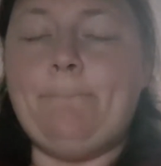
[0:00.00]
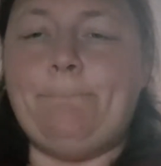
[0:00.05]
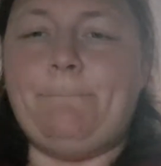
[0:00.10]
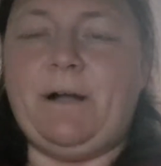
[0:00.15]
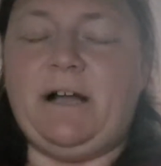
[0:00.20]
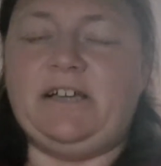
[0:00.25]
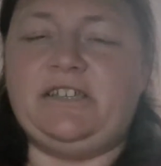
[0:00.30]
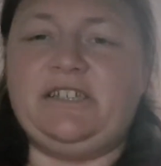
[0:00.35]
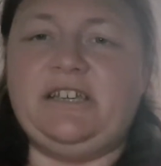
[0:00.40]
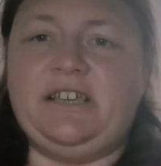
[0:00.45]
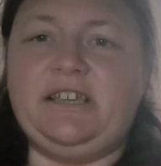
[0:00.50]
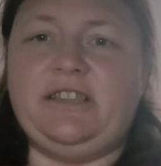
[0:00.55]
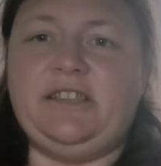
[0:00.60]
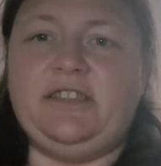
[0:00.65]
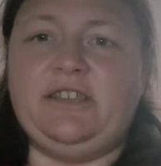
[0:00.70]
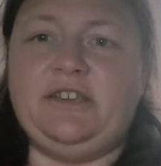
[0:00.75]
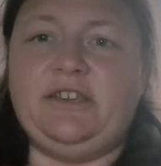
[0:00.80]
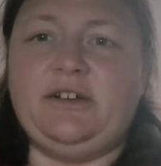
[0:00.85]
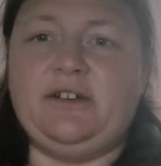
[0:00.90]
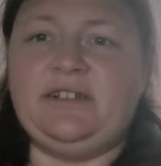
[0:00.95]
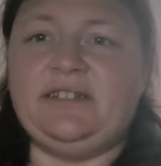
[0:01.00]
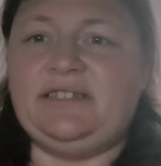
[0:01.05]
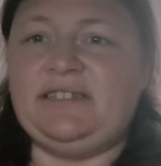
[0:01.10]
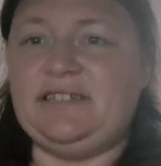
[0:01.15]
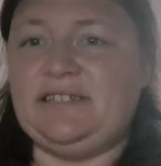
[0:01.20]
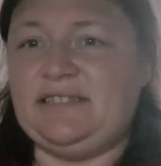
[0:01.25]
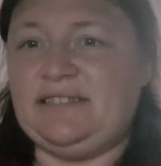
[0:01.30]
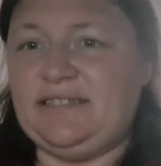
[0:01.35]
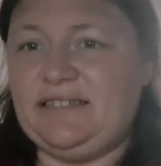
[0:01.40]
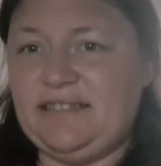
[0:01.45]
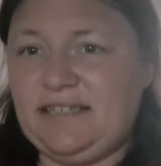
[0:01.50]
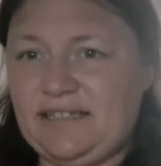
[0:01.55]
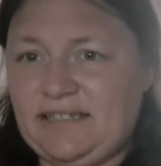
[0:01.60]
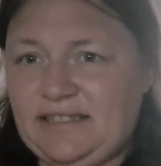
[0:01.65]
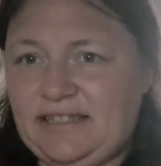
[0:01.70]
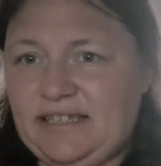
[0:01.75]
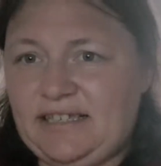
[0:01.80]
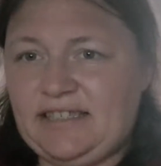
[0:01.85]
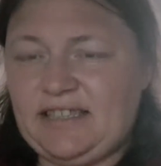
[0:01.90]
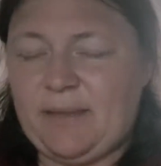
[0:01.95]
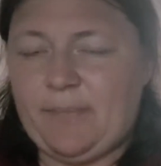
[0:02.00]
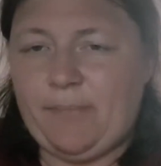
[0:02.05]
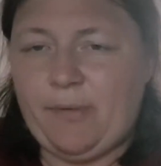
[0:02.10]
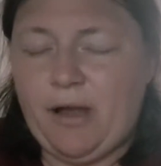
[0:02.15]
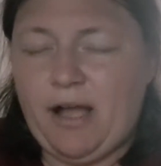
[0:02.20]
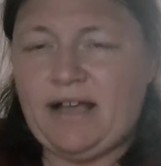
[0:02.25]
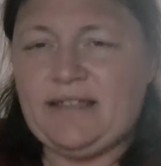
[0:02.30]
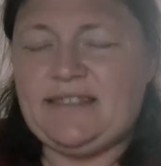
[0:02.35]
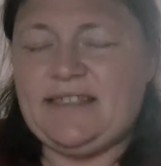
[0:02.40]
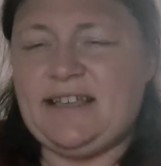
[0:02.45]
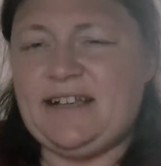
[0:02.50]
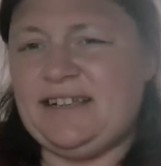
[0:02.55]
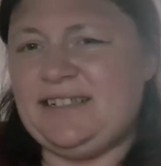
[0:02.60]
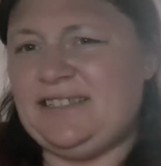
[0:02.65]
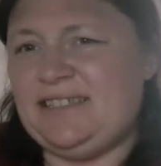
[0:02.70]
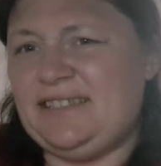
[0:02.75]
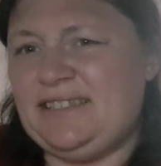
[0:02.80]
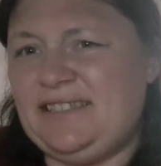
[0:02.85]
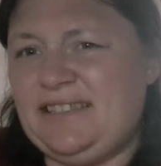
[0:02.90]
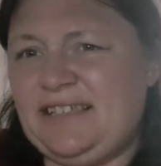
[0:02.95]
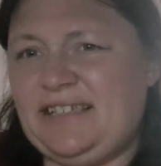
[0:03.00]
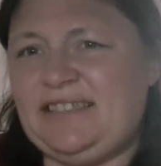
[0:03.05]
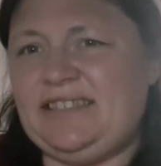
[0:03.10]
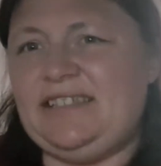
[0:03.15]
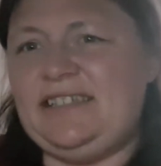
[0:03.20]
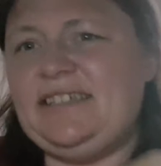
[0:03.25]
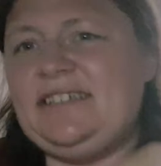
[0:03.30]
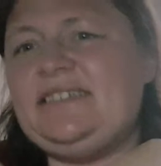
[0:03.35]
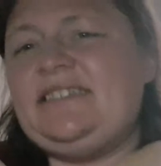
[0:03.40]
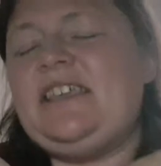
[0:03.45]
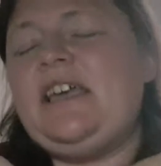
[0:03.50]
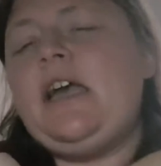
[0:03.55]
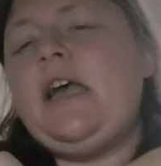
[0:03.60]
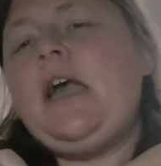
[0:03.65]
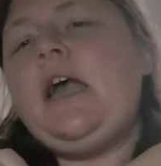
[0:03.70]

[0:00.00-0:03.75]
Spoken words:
But in the 1960s and prior to the 1960s,